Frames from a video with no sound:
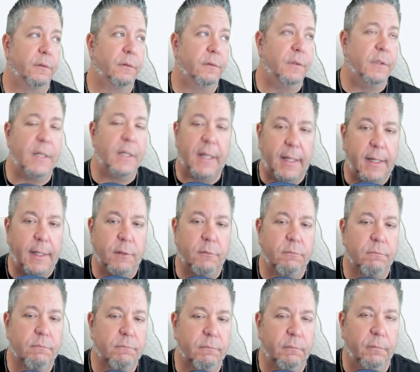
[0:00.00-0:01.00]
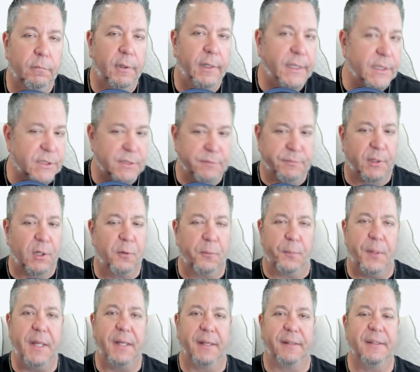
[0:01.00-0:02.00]
not least of all
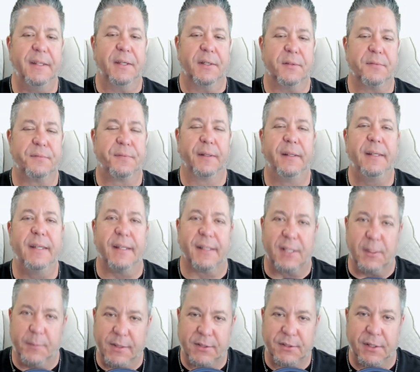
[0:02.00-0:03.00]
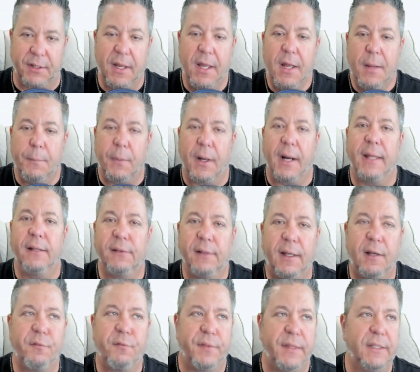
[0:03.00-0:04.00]
being the affiliate commission, but I
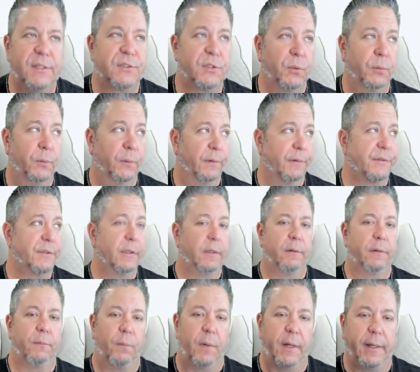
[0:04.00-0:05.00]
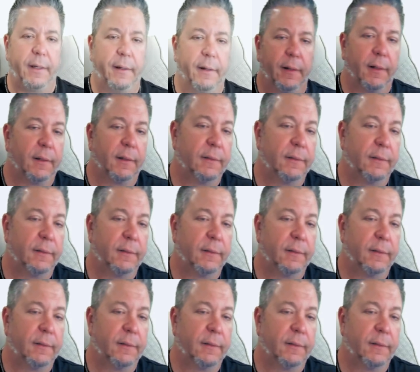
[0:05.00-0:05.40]
love these tools right here.